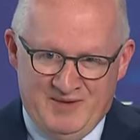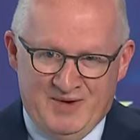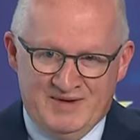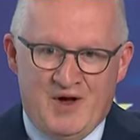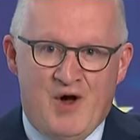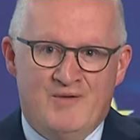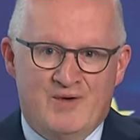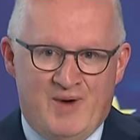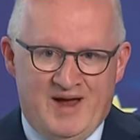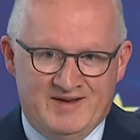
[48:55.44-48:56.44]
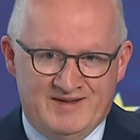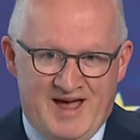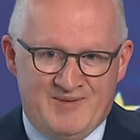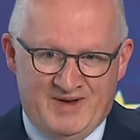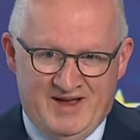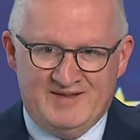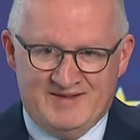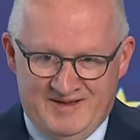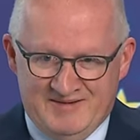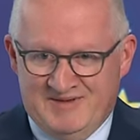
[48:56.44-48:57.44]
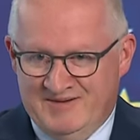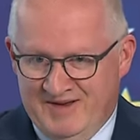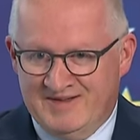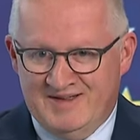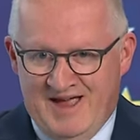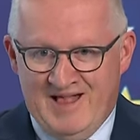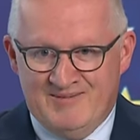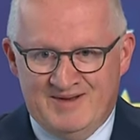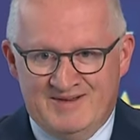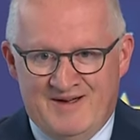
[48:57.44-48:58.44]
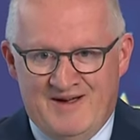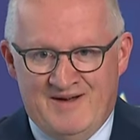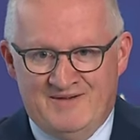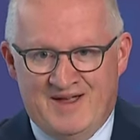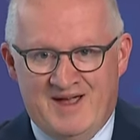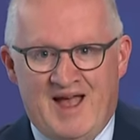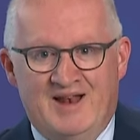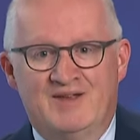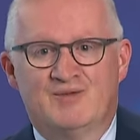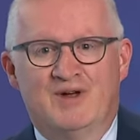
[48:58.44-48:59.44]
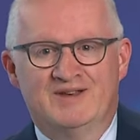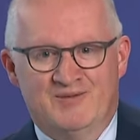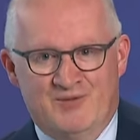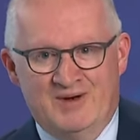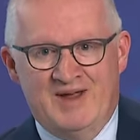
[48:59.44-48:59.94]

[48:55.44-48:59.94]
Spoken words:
wouldn't overweight on that, but there is an element of at least one